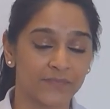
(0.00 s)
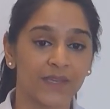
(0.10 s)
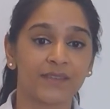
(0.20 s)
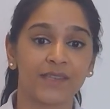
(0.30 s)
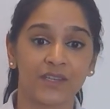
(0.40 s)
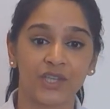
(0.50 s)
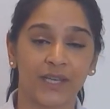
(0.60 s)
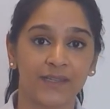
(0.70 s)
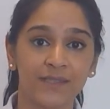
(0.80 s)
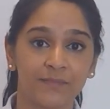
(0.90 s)
such
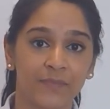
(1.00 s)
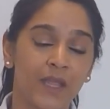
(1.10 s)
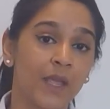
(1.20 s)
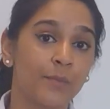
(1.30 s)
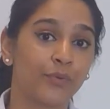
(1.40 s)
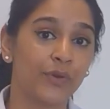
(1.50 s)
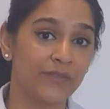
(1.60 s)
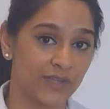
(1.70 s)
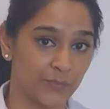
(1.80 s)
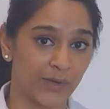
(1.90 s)
as
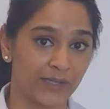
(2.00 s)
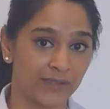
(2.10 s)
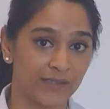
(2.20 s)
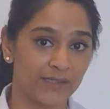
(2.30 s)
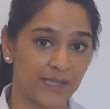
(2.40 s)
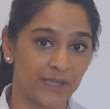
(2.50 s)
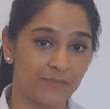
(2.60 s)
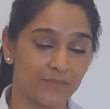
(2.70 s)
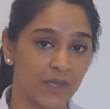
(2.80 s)
previous pregnancy,